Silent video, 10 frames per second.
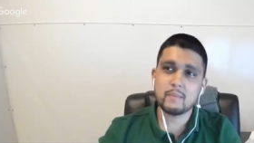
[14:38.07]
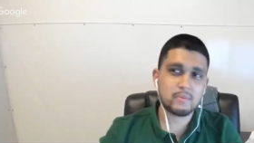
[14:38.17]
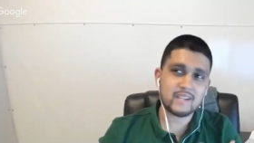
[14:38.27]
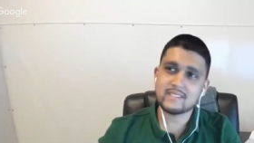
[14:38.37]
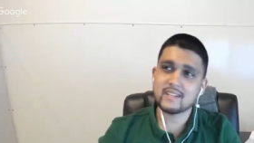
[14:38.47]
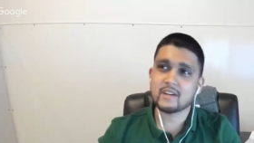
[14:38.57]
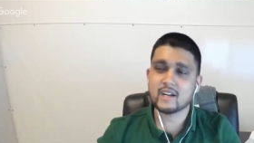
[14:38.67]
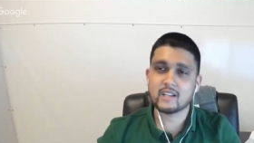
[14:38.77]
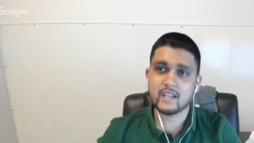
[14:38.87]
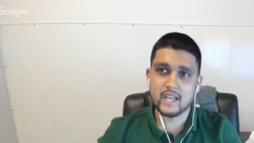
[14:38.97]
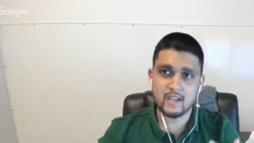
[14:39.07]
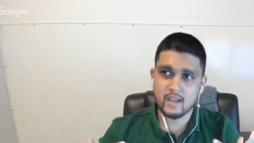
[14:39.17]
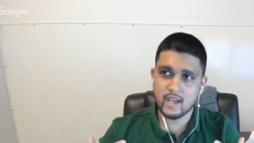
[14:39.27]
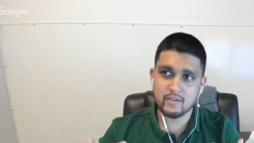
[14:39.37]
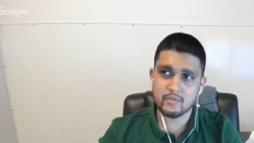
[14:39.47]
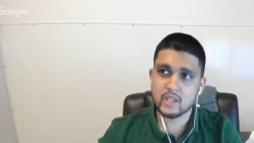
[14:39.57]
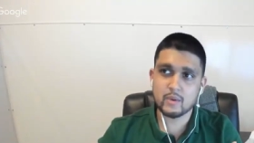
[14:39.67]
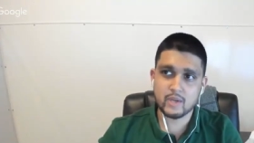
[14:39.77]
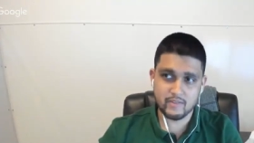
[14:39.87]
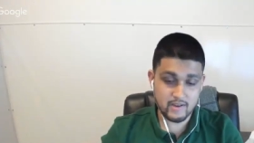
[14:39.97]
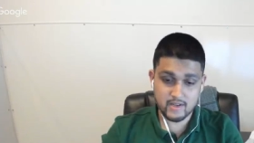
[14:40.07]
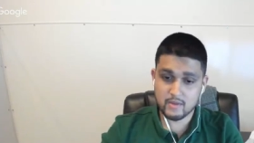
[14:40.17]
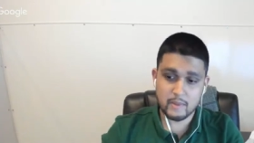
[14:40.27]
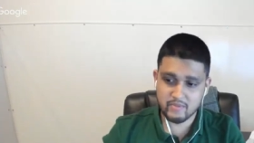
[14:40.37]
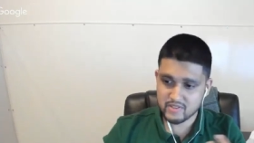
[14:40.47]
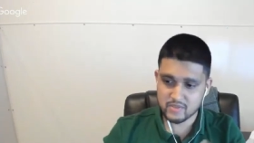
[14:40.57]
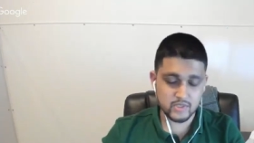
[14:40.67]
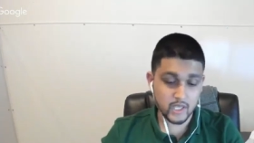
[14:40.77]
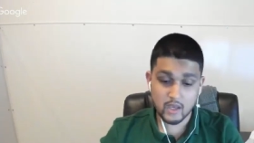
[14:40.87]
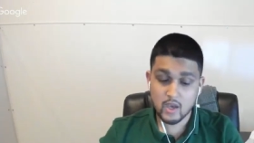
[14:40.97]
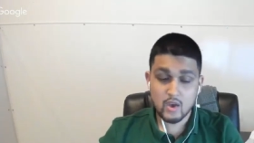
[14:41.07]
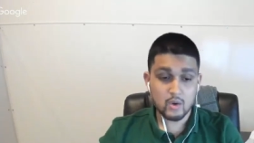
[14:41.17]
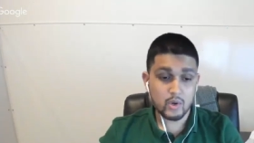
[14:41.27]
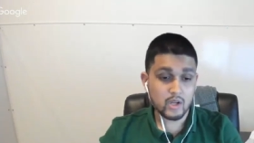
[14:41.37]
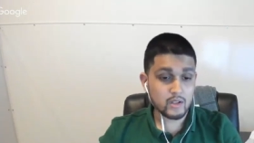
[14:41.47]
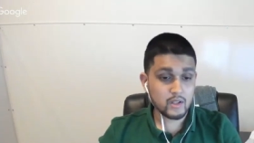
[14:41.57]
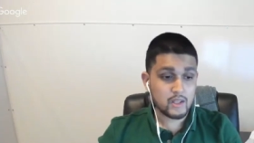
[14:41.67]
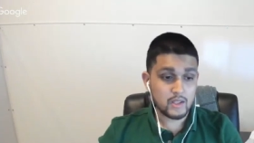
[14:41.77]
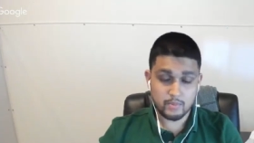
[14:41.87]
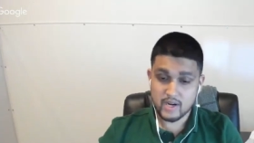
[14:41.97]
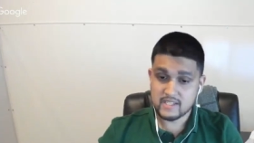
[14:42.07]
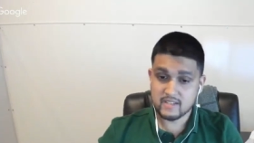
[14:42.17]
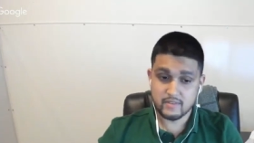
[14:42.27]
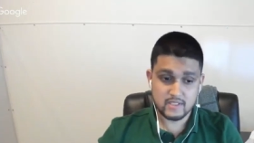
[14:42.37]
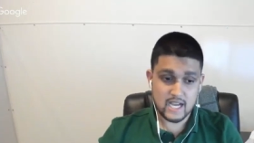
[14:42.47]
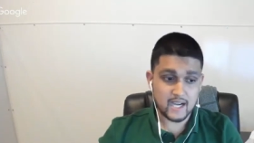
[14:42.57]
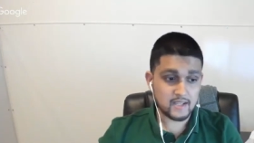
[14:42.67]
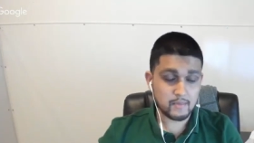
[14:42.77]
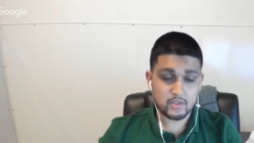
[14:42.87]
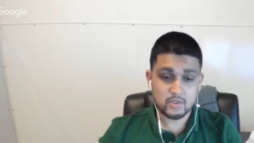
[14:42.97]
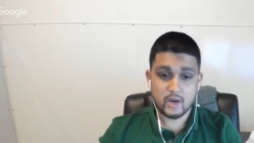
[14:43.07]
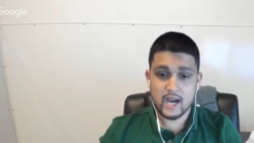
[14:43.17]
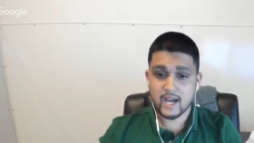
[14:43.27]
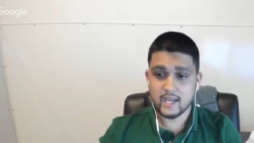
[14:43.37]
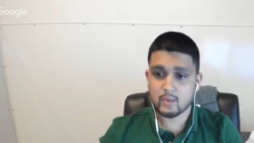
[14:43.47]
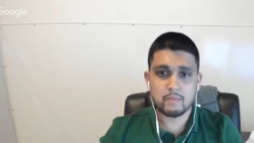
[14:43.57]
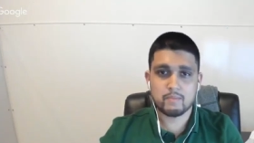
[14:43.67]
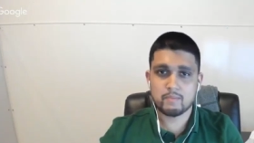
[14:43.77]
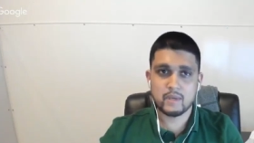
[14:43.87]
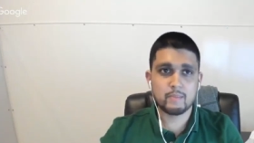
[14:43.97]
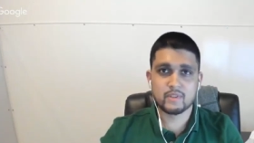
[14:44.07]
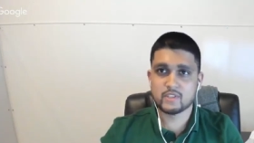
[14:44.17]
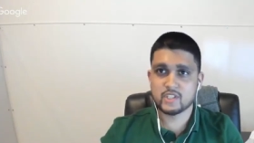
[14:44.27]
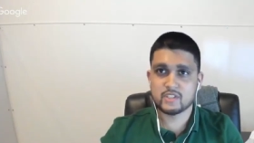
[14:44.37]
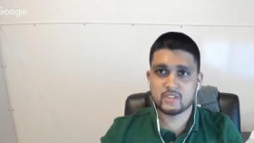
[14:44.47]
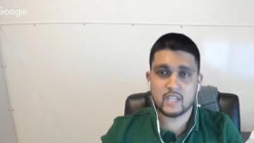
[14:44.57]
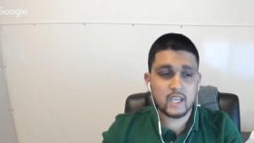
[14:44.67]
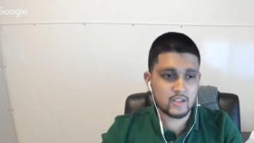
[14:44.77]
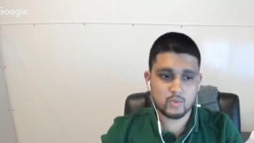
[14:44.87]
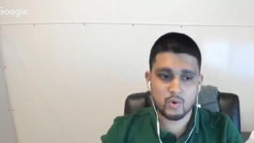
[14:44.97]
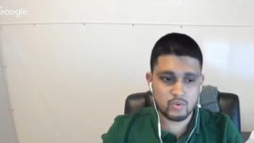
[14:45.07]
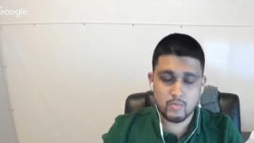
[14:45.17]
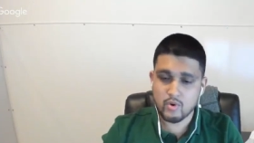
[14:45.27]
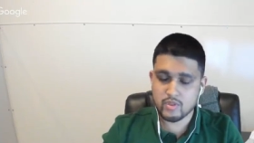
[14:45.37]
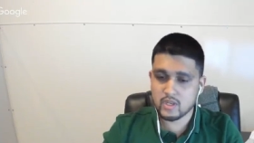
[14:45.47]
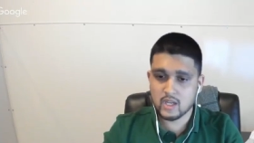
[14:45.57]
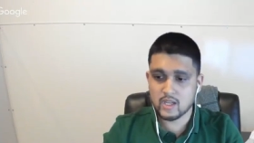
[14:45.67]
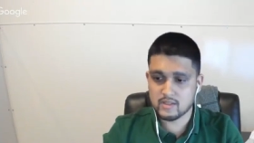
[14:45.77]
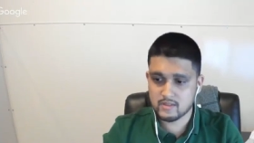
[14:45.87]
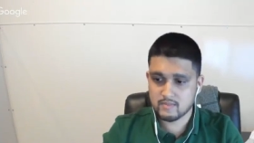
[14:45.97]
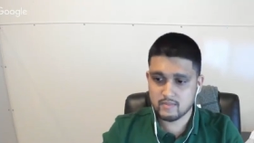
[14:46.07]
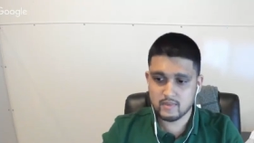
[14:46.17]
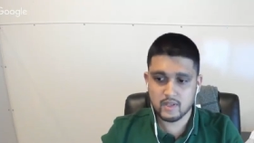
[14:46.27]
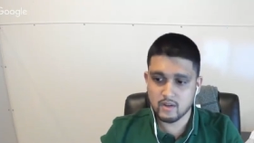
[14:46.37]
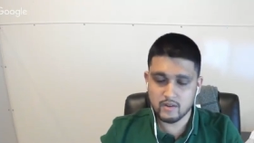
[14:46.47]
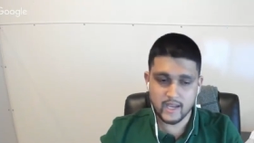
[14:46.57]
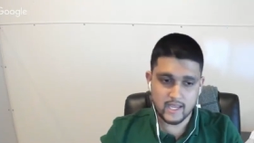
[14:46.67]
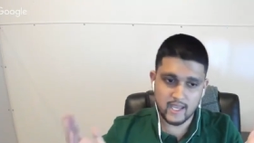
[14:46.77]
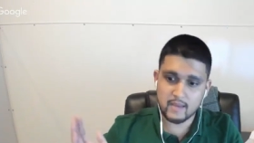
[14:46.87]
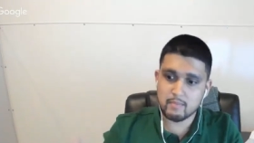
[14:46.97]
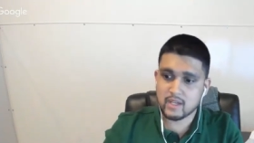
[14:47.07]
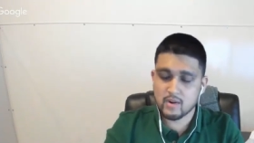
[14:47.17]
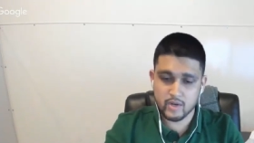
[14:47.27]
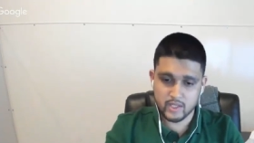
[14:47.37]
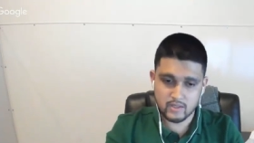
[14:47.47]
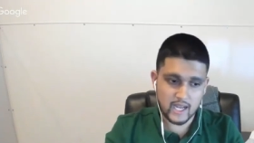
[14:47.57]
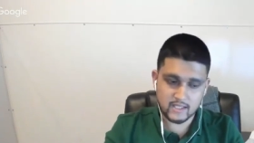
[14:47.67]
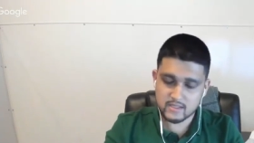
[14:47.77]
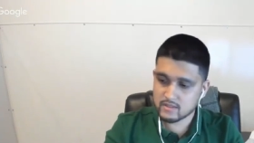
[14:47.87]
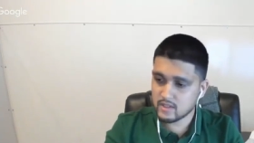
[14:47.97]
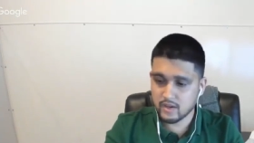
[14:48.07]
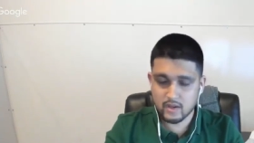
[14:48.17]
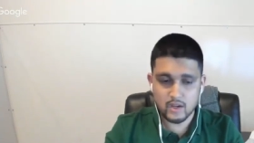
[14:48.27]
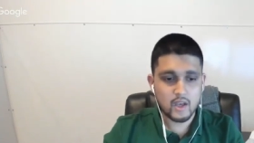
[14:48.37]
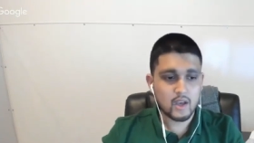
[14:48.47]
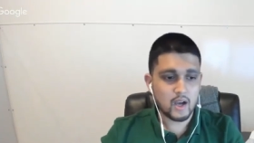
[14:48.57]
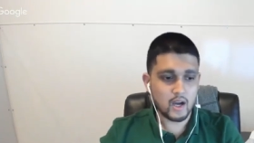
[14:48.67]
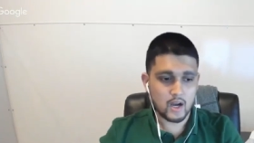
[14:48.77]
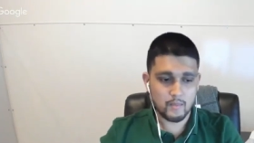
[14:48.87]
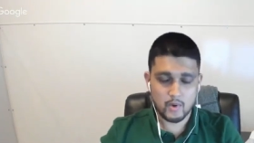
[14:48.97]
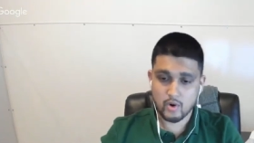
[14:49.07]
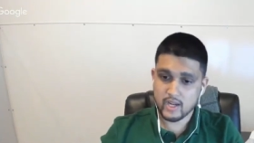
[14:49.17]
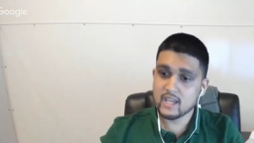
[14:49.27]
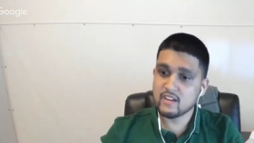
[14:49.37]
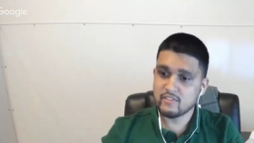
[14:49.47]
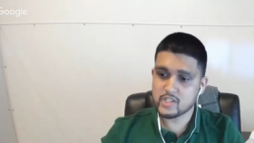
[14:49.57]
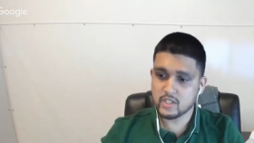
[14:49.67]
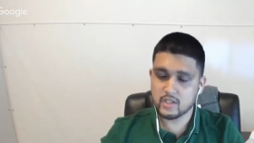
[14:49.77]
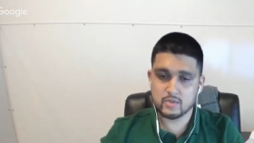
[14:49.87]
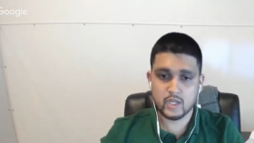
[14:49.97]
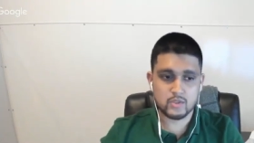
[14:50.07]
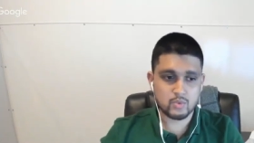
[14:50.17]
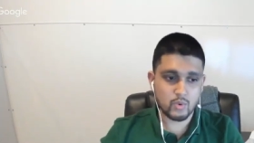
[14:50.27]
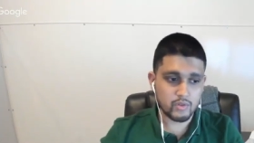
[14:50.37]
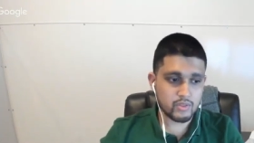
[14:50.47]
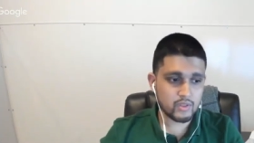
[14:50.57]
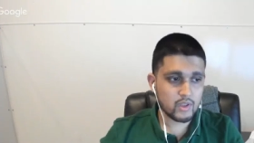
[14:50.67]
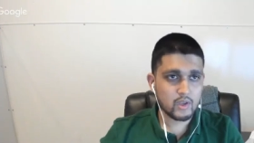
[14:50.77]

priced incorrectly? And and really when I found out, my professor was saying, well, the price of a stock can be too high when people just think it's worth more than it is, you know, A K A Bitcoin last year. Um, or inefficient is when it's worth